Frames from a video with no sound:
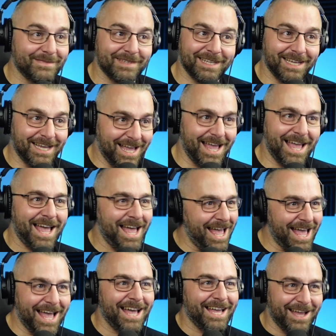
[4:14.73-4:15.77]

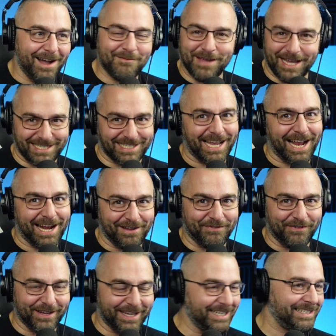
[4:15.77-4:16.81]
I'm excited
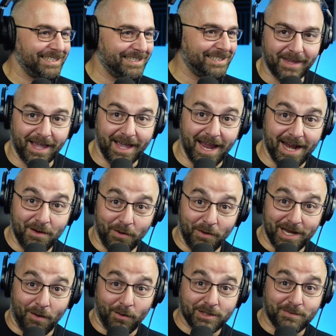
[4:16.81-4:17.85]
for this. Anyway,
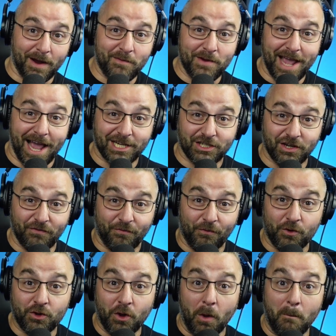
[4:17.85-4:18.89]
that was my reaction
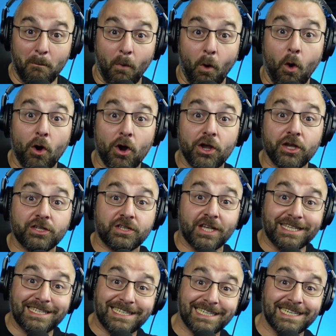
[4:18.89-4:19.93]
for The Boys
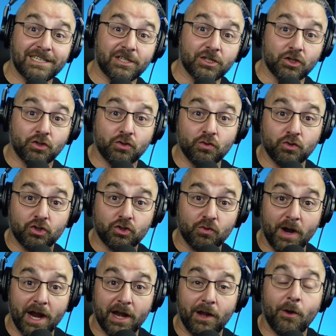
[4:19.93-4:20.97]
Season 2
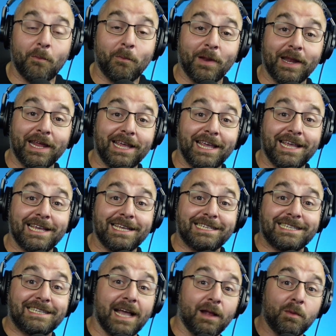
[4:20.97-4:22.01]
trailer. Please
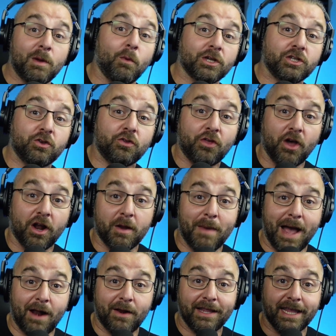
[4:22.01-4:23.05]
tell me what you thought
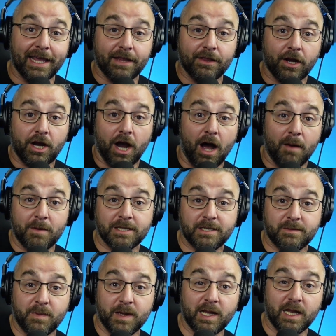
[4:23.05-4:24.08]
about it in the comments
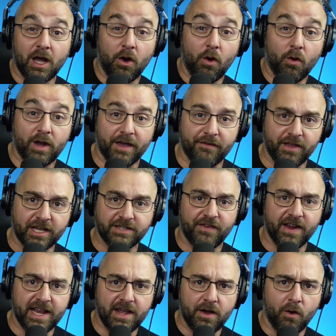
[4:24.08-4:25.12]
below. Give this
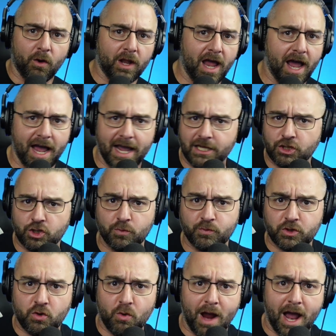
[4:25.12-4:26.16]
video a like.
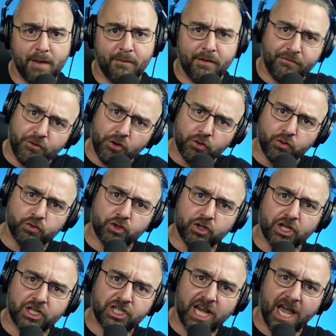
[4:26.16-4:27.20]
Subscribe if you're new to
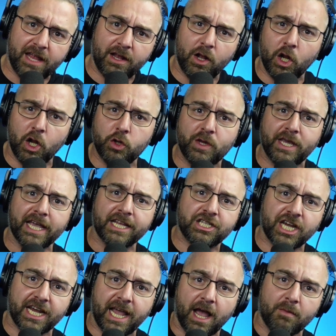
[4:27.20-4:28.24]
the channel. You can
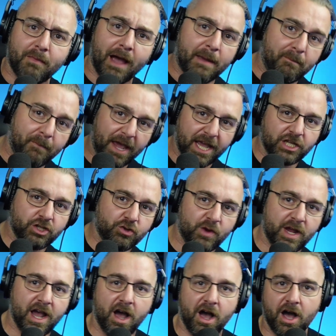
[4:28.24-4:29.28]
check out my
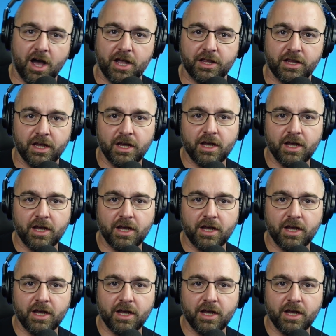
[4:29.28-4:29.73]
Patreon.